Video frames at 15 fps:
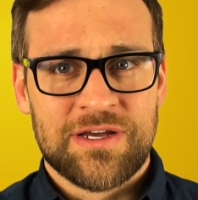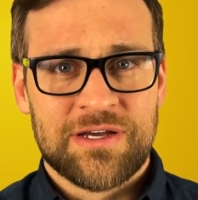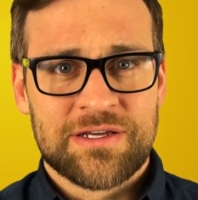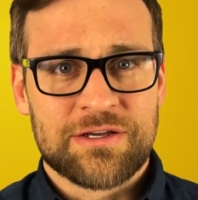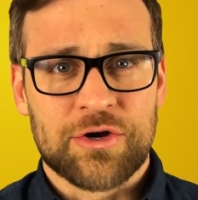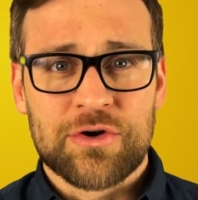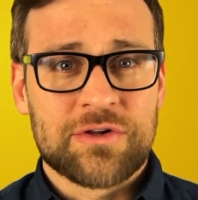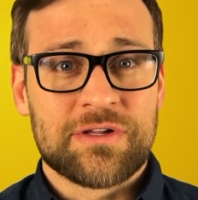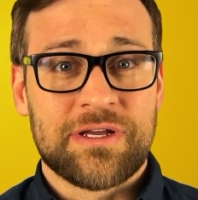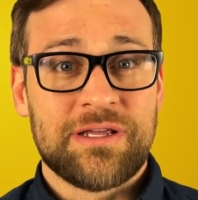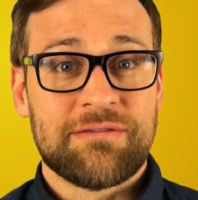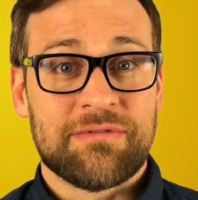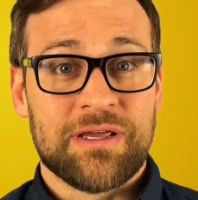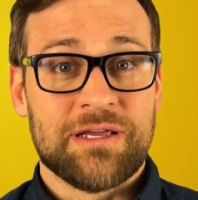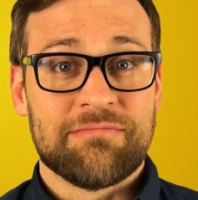Currently,
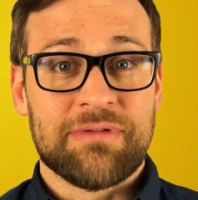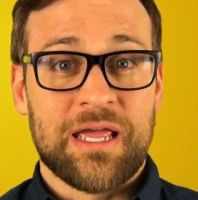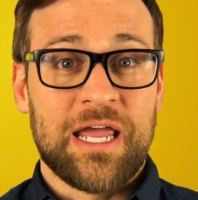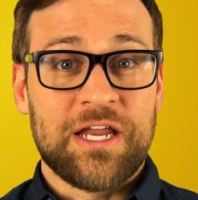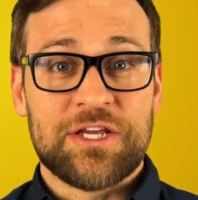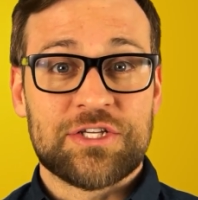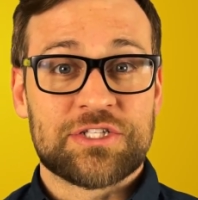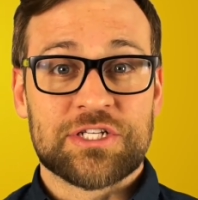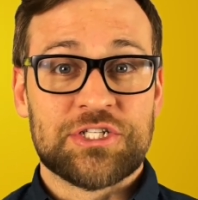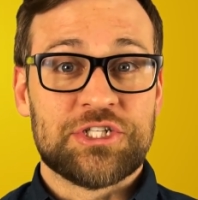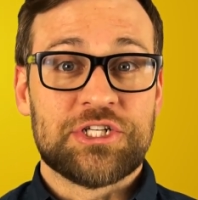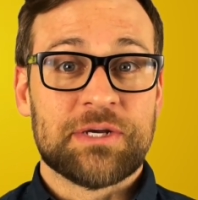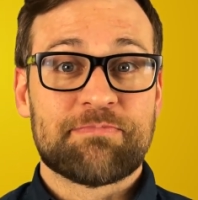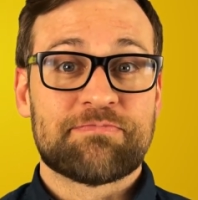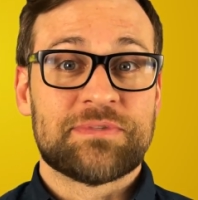the Aedes
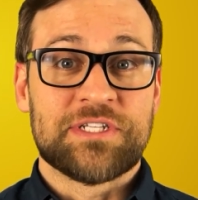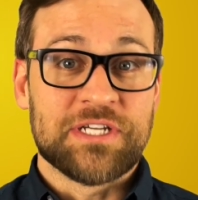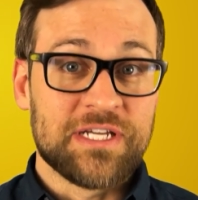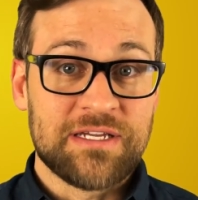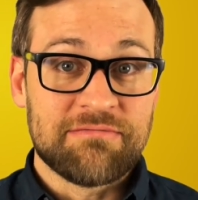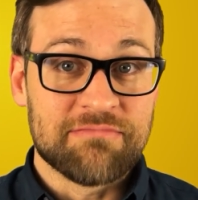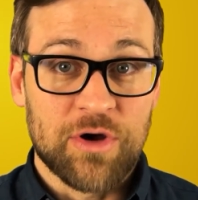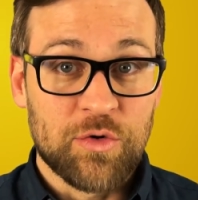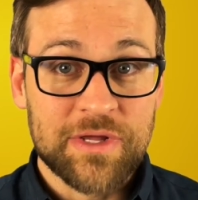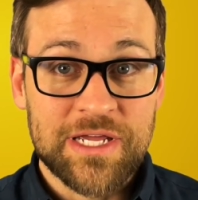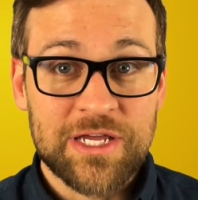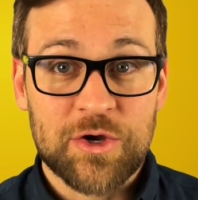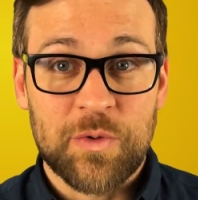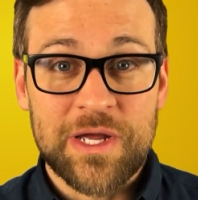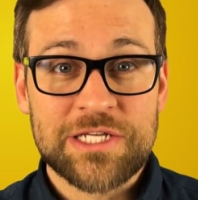aegypti
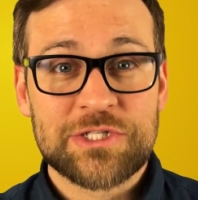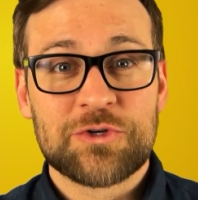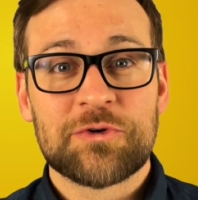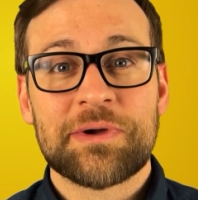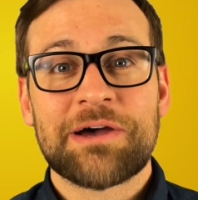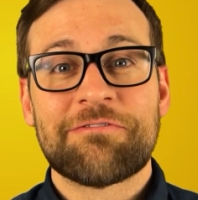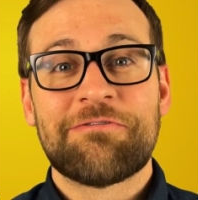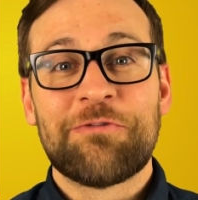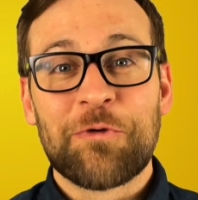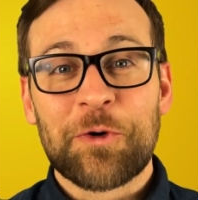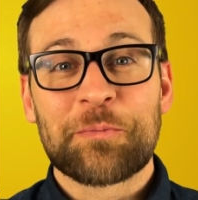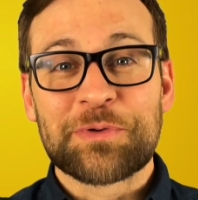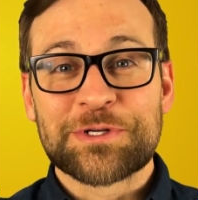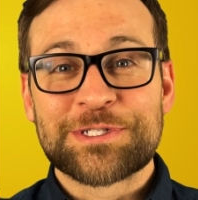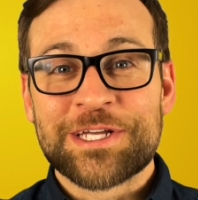only equates to about
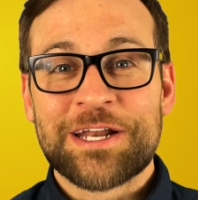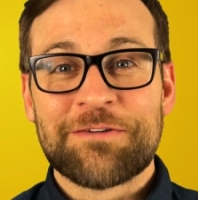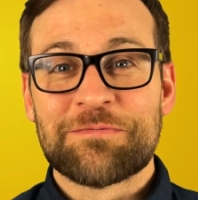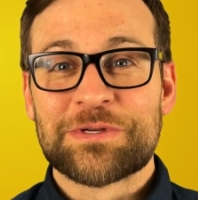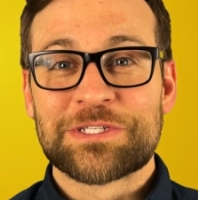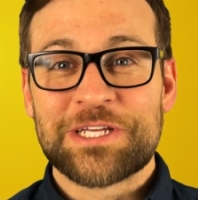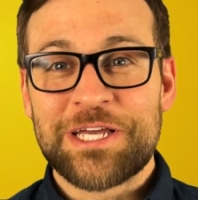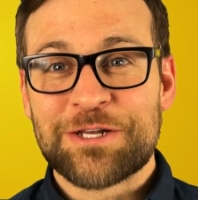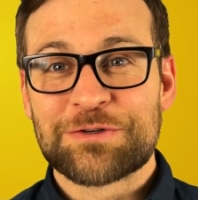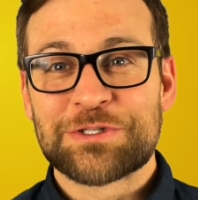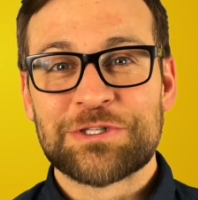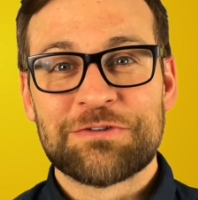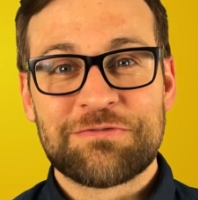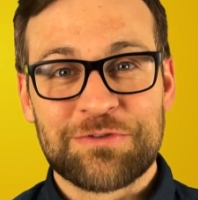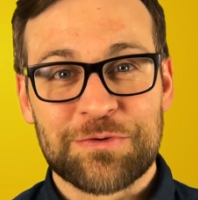4% of mosquitoes
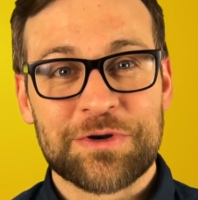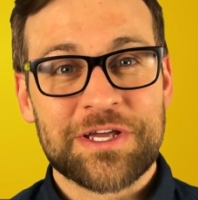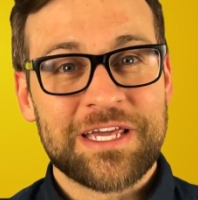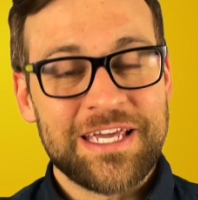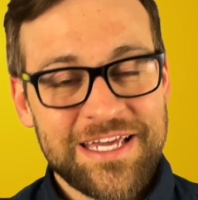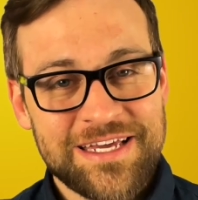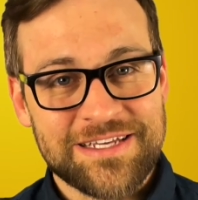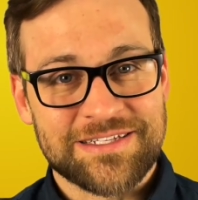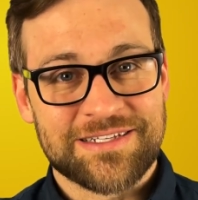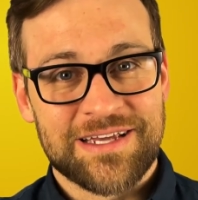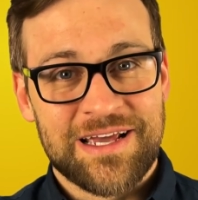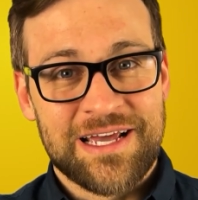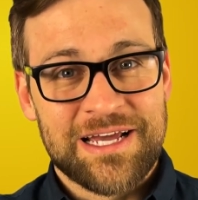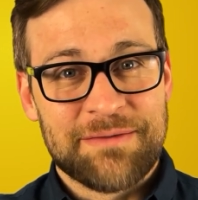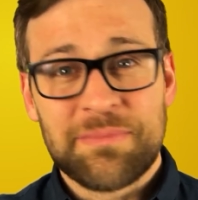in the Florida Keys,
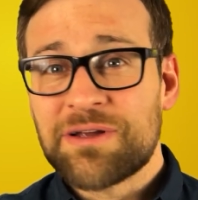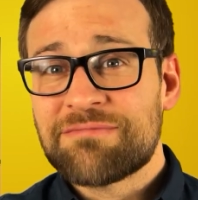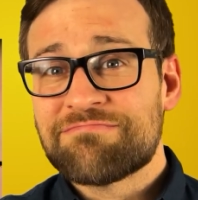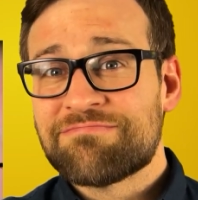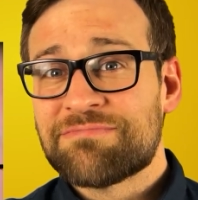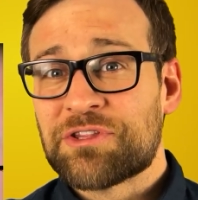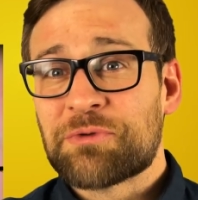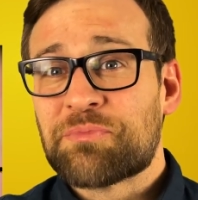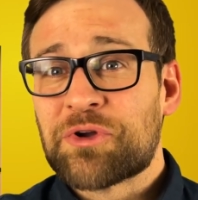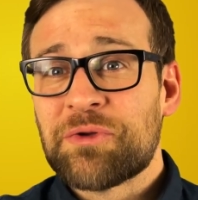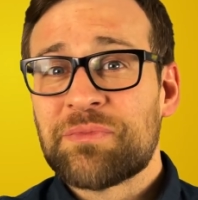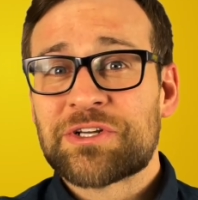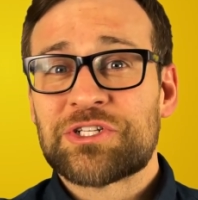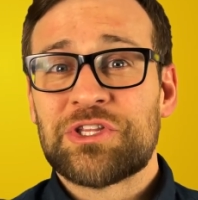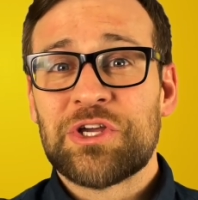but they're
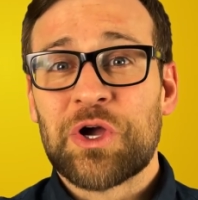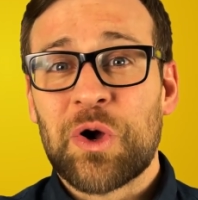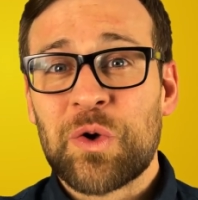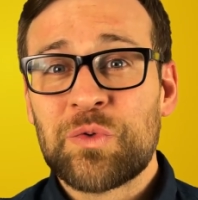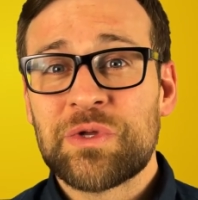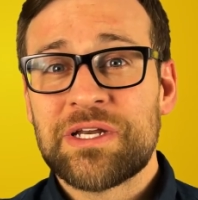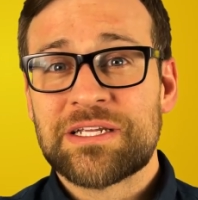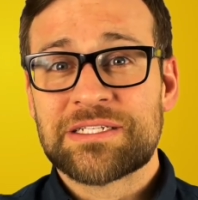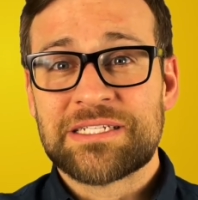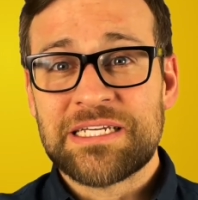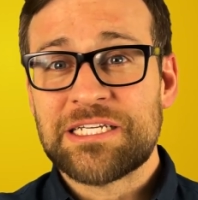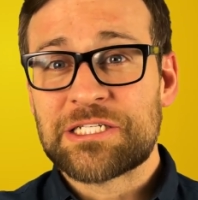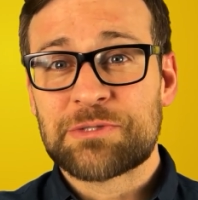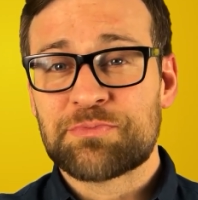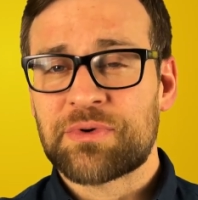pretty much the only
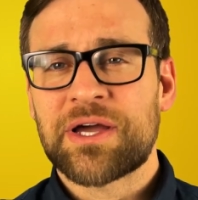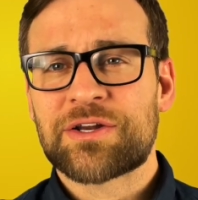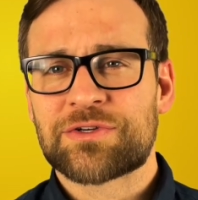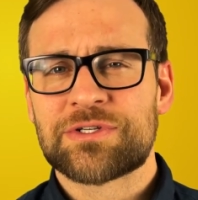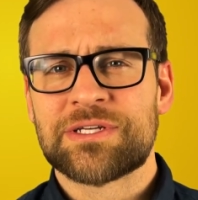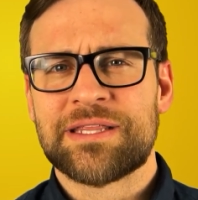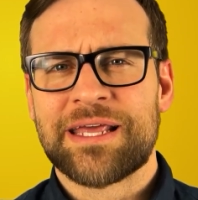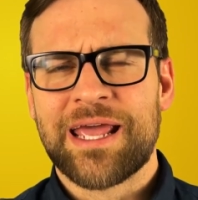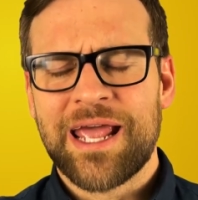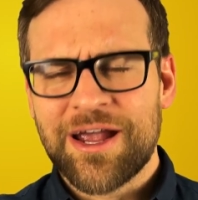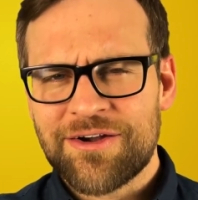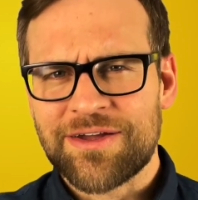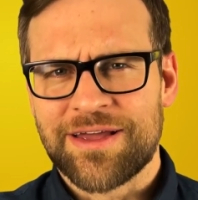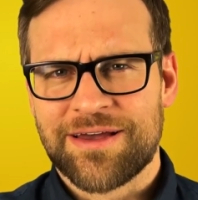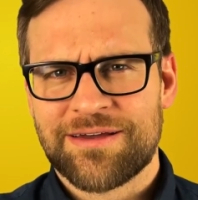disease spreaders in the
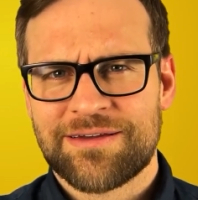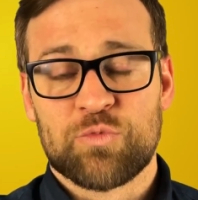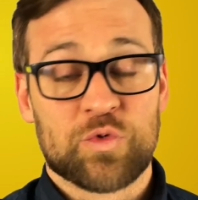area.